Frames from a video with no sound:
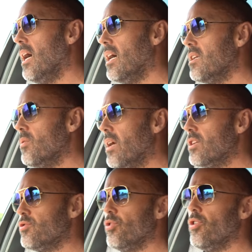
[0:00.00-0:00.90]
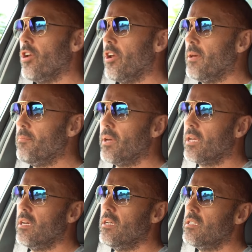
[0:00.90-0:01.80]
I don't get drawn on it
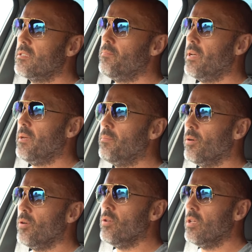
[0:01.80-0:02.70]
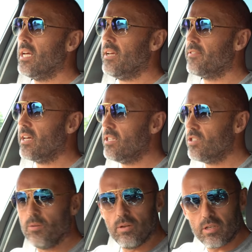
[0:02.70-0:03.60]
because people, if they
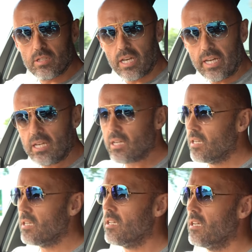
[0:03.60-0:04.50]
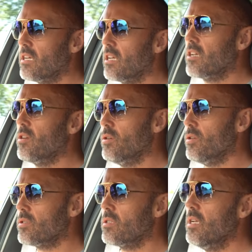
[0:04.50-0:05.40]
do undertake, they're going to
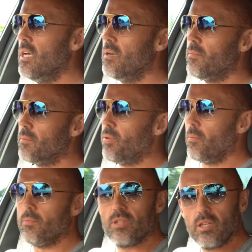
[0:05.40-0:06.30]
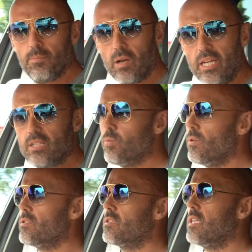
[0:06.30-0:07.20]
cause big problems, and the police
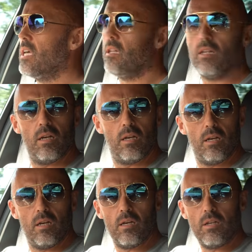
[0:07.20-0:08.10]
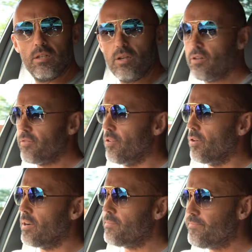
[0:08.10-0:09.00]
will still do you
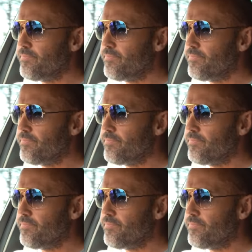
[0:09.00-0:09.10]
for it